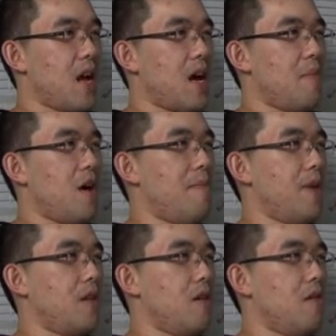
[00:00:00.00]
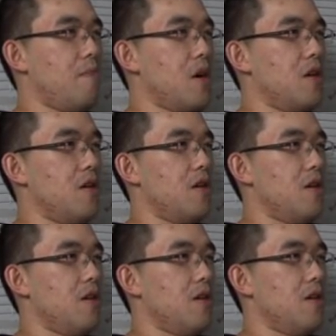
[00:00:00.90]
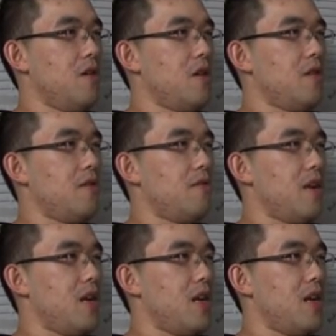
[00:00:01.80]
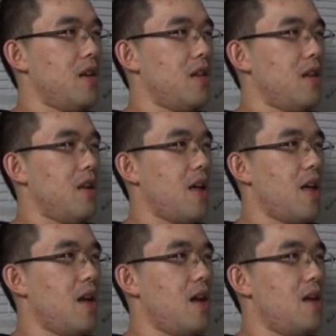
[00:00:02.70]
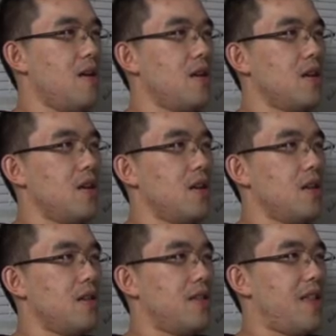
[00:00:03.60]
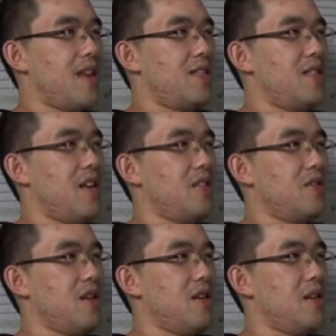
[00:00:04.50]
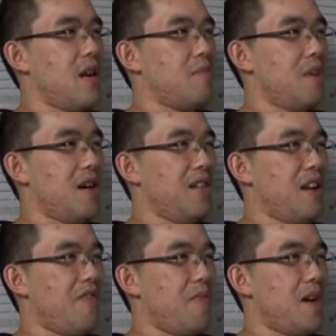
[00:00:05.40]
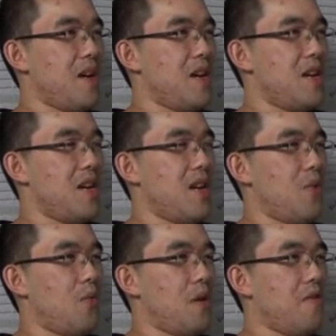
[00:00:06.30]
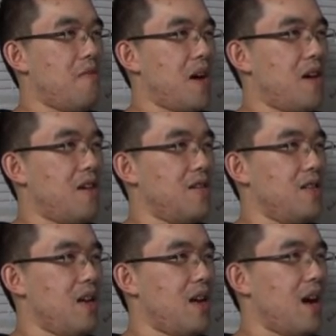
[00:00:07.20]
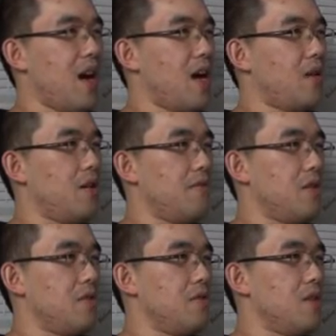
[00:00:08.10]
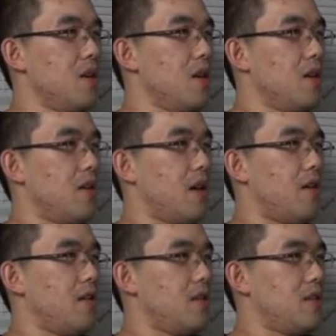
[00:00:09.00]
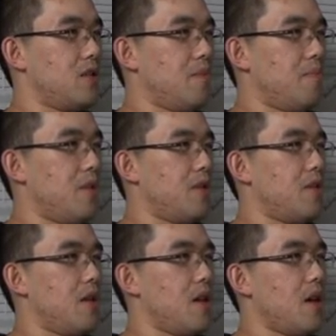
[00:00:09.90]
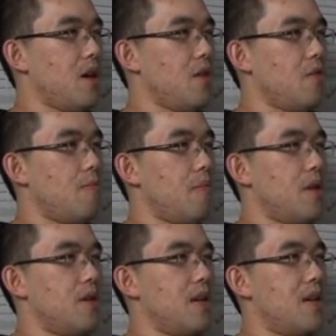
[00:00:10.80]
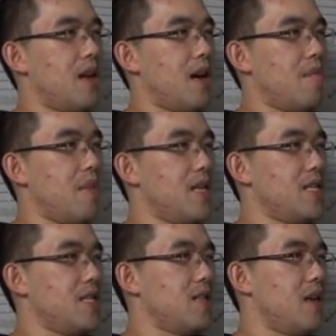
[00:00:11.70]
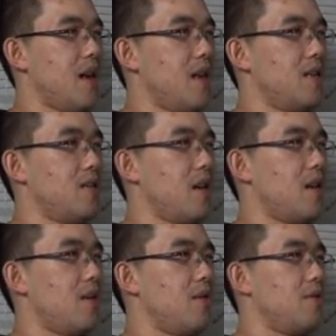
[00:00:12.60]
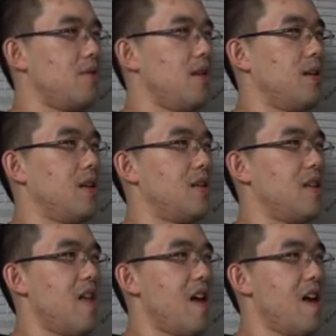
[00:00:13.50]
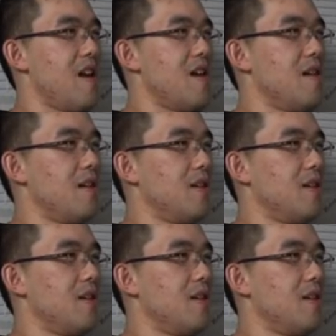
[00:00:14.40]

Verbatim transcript: I'm humping the bird right in the head. That snake tried to take my life by eating one of my hearts that I could have used. Now let's jump onto the other bird and then miss and just get really delayed.